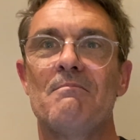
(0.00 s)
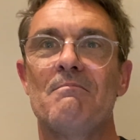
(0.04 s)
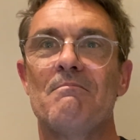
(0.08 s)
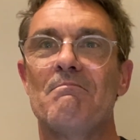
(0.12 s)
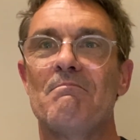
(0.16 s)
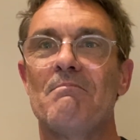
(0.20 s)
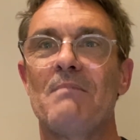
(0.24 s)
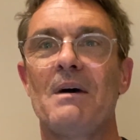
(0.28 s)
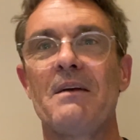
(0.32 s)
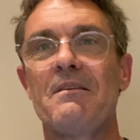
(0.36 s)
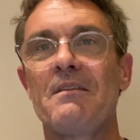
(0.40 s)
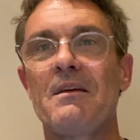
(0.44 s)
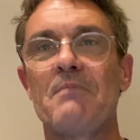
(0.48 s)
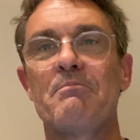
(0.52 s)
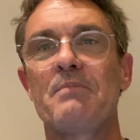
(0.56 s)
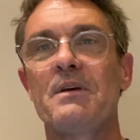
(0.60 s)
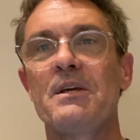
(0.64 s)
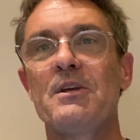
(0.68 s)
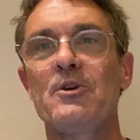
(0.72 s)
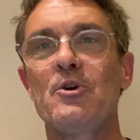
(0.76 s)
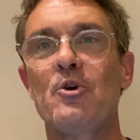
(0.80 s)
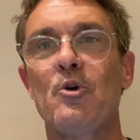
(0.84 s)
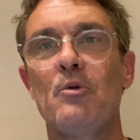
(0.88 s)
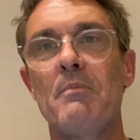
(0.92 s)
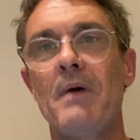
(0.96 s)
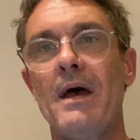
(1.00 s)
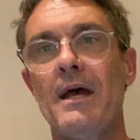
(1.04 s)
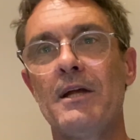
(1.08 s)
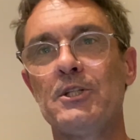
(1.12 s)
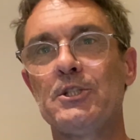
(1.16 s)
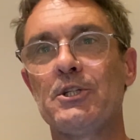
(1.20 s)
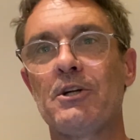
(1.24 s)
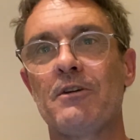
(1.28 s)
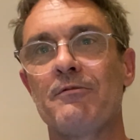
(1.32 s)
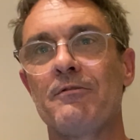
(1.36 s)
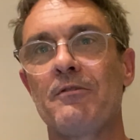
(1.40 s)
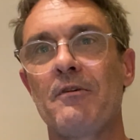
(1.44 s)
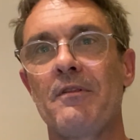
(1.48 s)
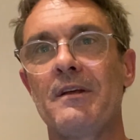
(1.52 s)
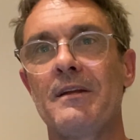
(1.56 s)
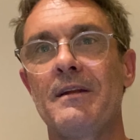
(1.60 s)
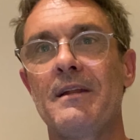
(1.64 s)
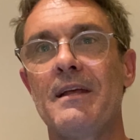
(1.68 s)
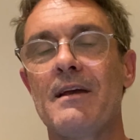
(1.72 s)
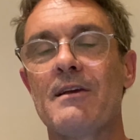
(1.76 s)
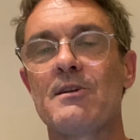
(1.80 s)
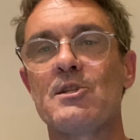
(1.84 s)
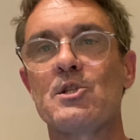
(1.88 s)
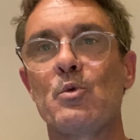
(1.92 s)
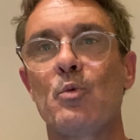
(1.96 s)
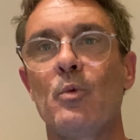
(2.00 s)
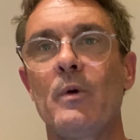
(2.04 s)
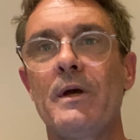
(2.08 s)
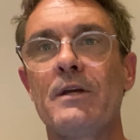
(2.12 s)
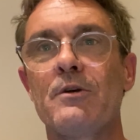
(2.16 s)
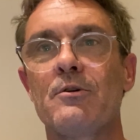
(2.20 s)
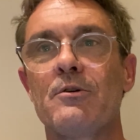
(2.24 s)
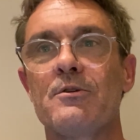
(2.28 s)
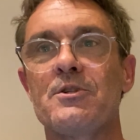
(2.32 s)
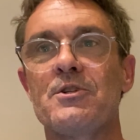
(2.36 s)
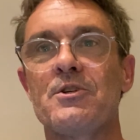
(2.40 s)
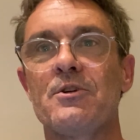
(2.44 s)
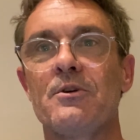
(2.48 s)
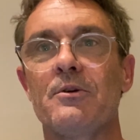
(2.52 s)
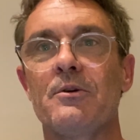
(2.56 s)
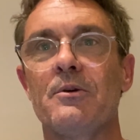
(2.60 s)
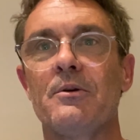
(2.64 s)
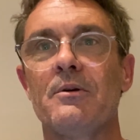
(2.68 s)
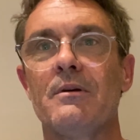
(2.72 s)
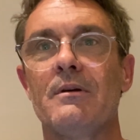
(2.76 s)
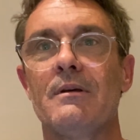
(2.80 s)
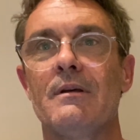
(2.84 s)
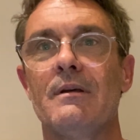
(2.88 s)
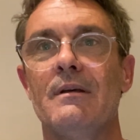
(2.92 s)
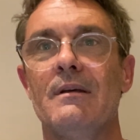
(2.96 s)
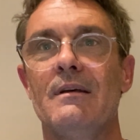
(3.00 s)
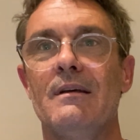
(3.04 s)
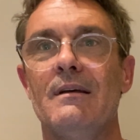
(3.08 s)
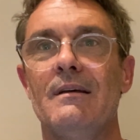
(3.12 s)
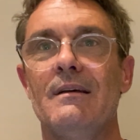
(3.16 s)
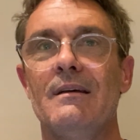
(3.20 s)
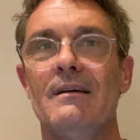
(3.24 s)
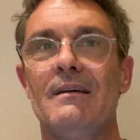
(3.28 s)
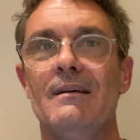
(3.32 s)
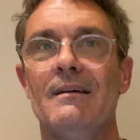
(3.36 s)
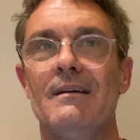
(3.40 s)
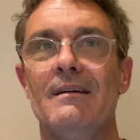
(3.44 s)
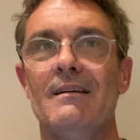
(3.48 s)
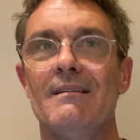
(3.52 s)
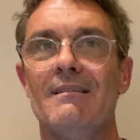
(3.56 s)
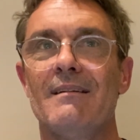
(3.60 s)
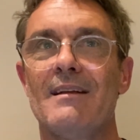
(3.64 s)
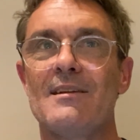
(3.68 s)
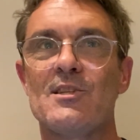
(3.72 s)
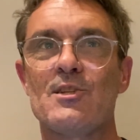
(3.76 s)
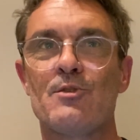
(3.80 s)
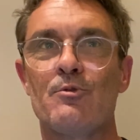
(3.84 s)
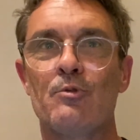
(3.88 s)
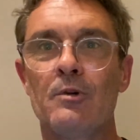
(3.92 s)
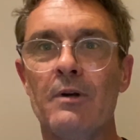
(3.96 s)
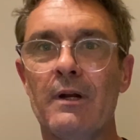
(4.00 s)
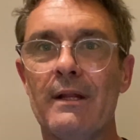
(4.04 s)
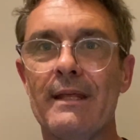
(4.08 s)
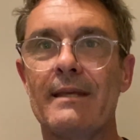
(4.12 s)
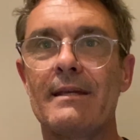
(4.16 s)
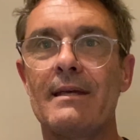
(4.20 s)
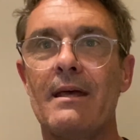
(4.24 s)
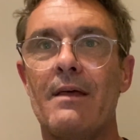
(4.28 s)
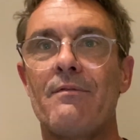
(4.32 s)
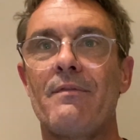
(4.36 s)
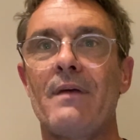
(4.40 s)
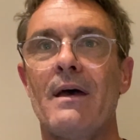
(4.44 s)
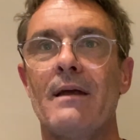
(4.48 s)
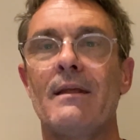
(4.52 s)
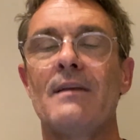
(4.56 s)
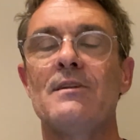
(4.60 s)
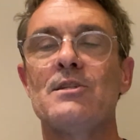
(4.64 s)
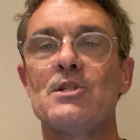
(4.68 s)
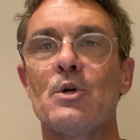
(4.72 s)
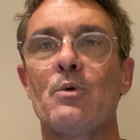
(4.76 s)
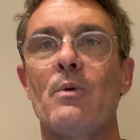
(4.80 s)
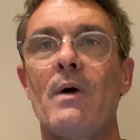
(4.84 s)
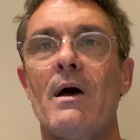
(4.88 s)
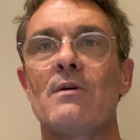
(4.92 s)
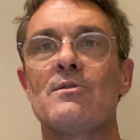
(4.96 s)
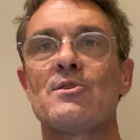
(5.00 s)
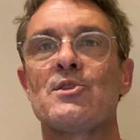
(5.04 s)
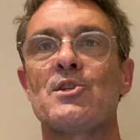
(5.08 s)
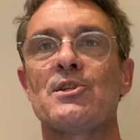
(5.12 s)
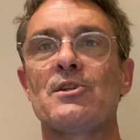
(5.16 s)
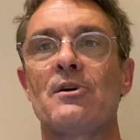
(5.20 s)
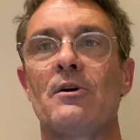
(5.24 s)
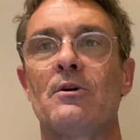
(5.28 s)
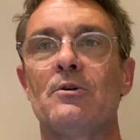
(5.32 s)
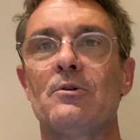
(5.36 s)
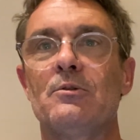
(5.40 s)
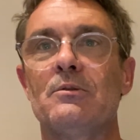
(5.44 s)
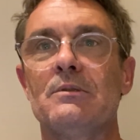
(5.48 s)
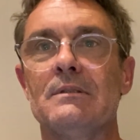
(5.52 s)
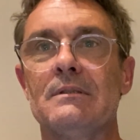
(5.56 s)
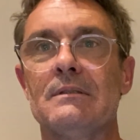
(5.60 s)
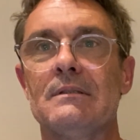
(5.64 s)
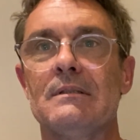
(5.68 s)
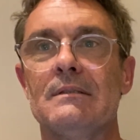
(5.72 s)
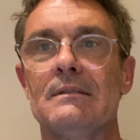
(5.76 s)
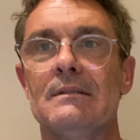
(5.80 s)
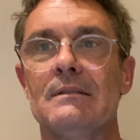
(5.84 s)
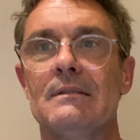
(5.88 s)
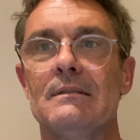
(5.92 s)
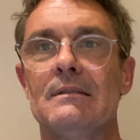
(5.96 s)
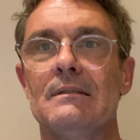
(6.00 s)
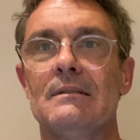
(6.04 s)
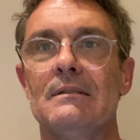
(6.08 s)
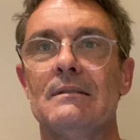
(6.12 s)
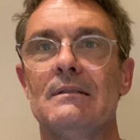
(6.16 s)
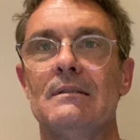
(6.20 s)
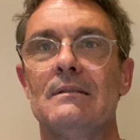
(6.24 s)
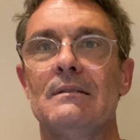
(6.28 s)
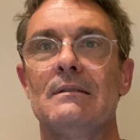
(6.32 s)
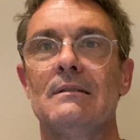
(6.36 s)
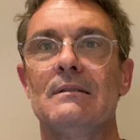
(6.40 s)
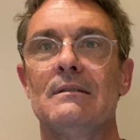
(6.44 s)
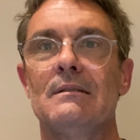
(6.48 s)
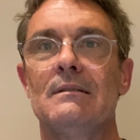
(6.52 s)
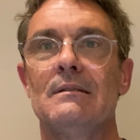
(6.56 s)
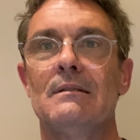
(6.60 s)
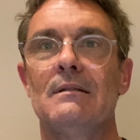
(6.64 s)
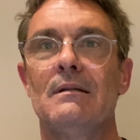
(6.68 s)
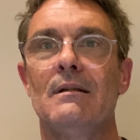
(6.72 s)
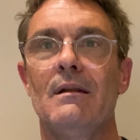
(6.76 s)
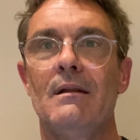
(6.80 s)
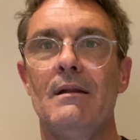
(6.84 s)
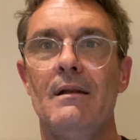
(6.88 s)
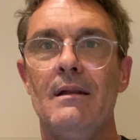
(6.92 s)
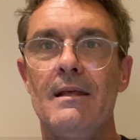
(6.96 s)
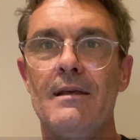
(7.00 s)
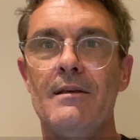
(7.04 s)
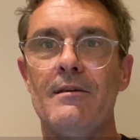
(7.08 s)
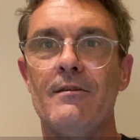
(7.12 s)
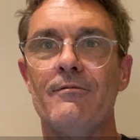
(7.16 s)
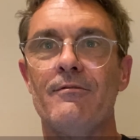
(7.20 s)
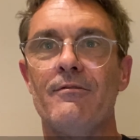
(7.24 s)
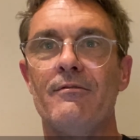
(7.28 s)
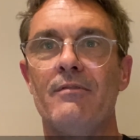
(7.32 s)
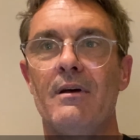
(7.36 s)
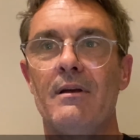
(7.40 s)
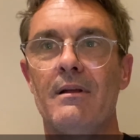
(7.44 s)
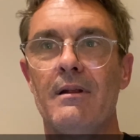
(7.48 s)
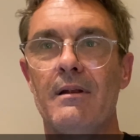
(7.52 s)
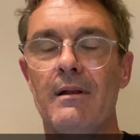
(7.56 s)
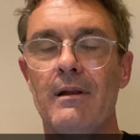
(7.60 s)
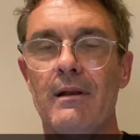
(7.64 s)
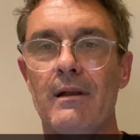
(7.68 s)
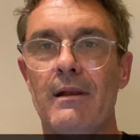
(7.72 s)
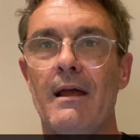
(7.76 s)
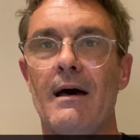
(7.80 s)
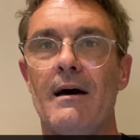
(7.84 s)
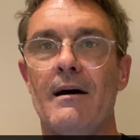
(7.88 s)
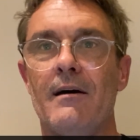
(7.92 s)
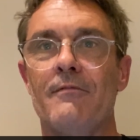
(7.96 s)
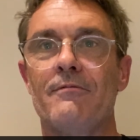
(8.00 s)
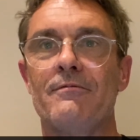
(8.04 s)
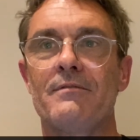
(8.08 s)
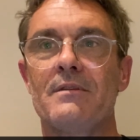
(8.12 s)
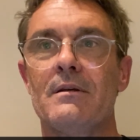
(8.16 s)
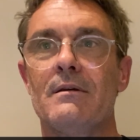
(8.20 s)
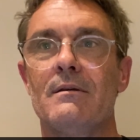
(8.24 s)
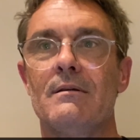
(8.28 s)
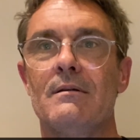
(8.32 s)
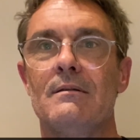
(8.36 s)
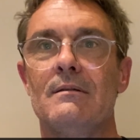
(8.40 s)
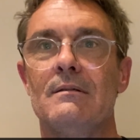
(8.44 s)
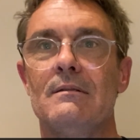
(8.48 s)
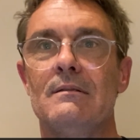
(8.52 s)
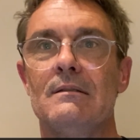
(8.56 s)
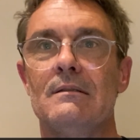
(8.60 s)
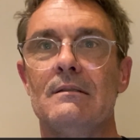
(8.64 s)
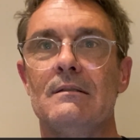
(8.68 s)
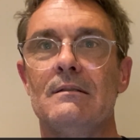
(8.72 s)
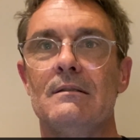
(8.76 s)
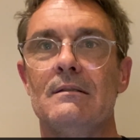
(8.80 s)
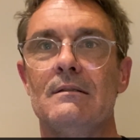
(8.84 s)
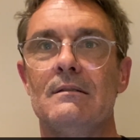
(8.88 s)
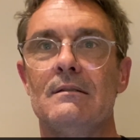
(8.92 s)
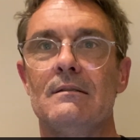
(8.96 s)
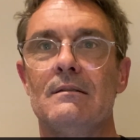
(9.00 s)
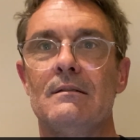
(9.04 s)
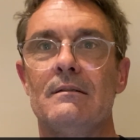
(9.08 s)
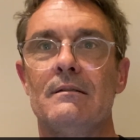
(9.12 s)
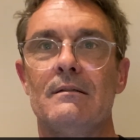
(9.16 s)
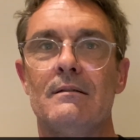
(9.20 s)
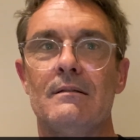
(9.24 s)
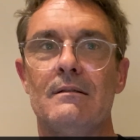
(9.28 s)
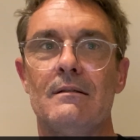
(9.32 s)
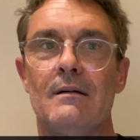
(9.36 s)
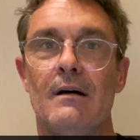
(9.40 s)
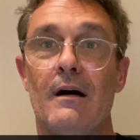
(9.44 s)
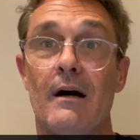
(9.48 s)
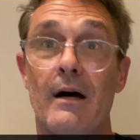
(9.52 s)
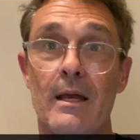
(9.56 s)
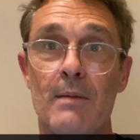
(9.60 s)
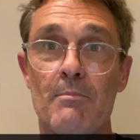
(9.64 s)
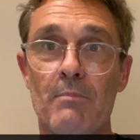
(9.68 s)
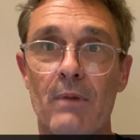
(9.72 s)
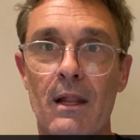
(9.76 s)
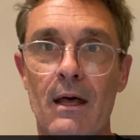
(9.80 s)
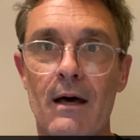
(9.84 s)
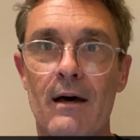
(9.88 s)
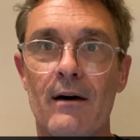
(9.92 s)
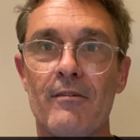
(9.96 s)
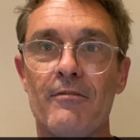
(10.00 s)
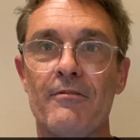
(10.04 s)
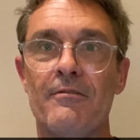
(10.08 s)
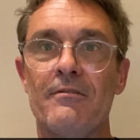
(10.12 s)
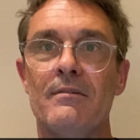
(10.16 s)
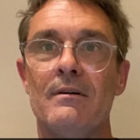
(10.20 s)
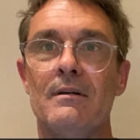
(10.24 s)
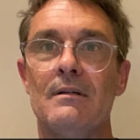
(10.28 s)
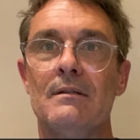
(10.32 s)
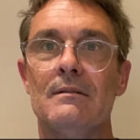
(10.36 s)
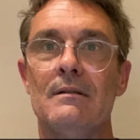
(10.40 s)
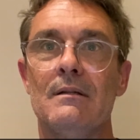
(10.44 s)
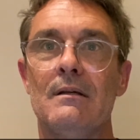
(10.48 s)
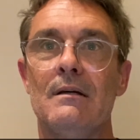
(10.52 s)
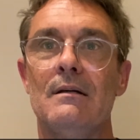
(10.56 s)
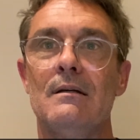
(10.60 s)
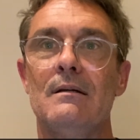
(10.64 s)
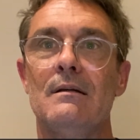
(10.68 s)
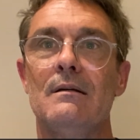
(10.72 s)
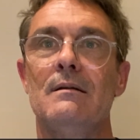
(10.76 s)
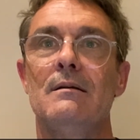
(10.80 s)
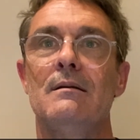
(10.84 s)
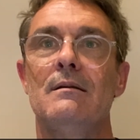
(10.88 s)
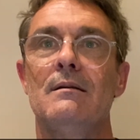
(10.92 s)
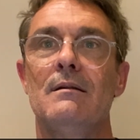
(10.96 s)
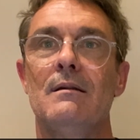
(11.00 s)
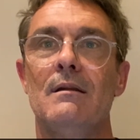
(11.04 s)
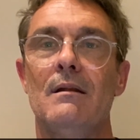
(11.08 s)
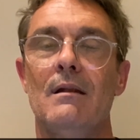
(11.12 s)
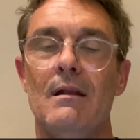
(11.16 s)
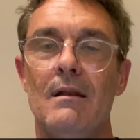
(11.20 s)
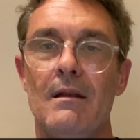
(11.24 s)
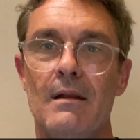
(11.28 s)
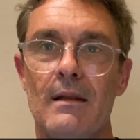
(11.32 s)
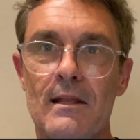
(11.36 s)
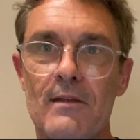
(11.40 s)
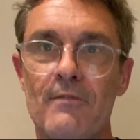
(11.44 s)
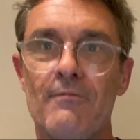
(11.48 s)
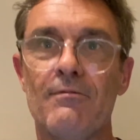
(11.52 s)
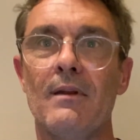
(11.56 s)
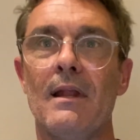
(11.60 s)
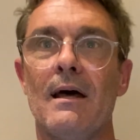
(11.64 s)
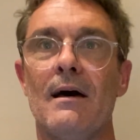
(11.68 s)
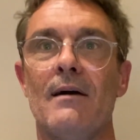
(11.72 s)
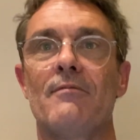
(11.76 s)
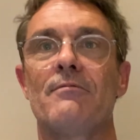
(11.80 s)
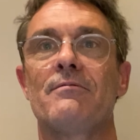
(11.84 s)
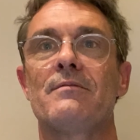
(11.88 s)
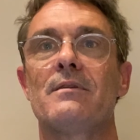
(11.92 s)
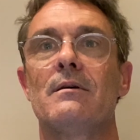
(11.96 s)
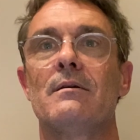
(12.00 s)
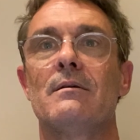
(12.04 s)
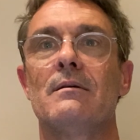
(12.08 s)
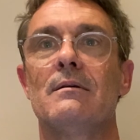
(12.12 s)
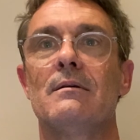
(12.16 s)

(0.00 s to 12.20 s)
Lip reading: May that be your mantra for the next week or two. Let's really get that into our soul. Live loved. I am love. Live loved.